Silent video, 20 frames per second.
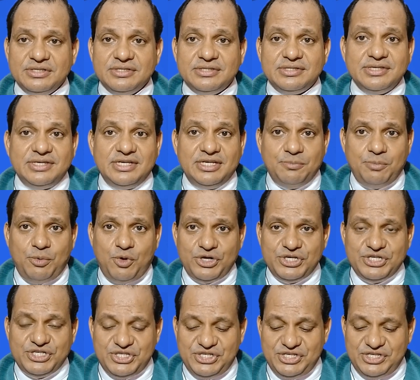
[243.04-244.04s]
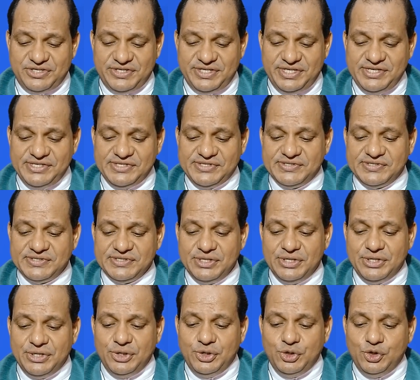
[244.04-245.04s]
Third point here is
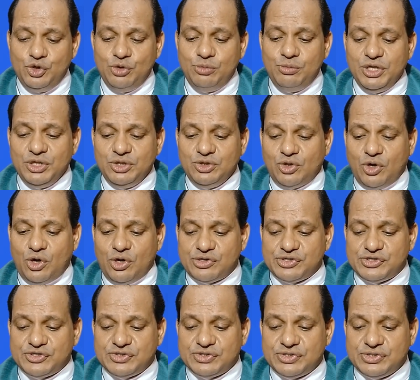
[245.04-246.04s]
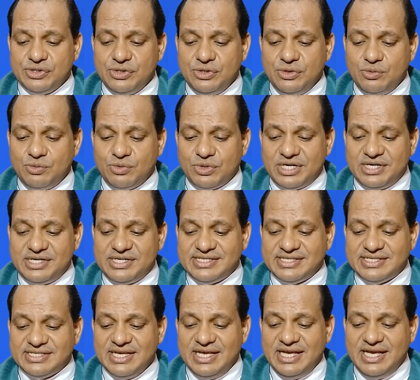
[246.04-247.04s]
human thoughts,
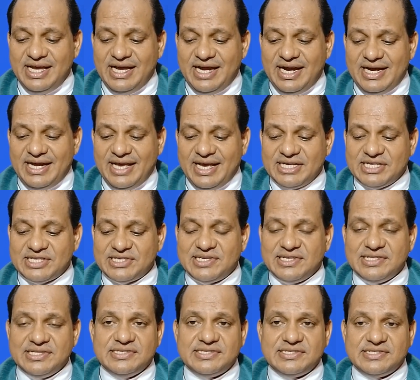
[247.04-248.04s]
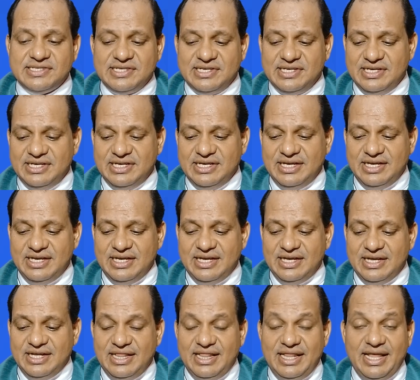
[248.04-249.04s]
words, and actions
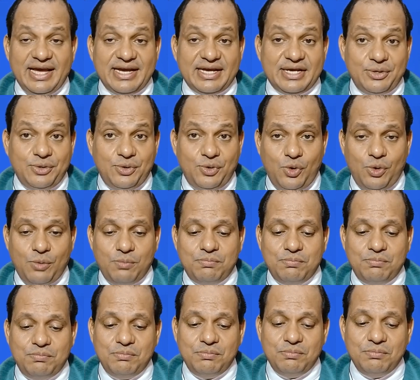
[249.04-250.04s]
lack hope.